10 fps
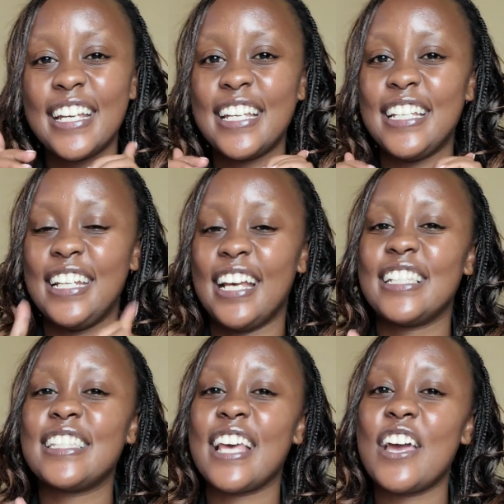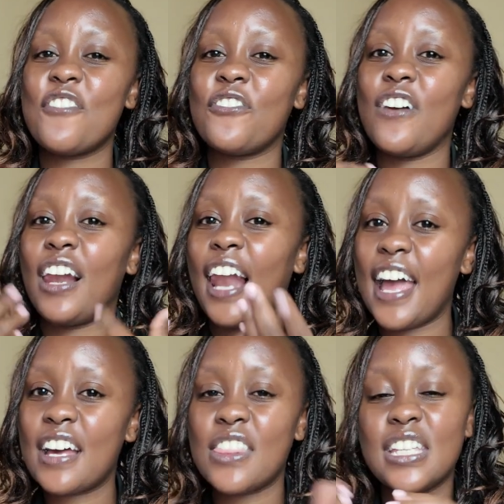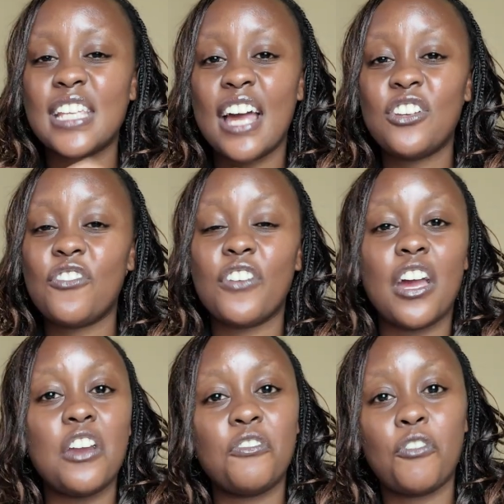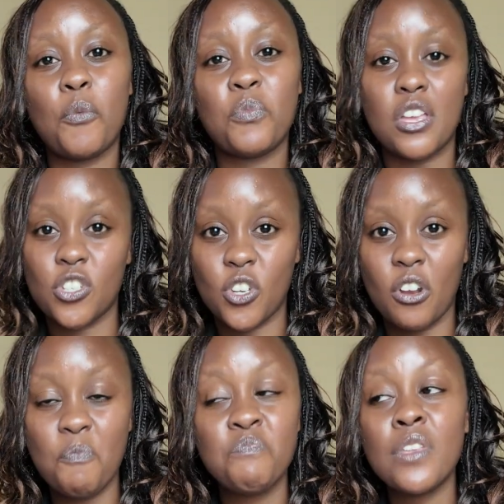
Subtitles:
Yes, if you like this kind of information,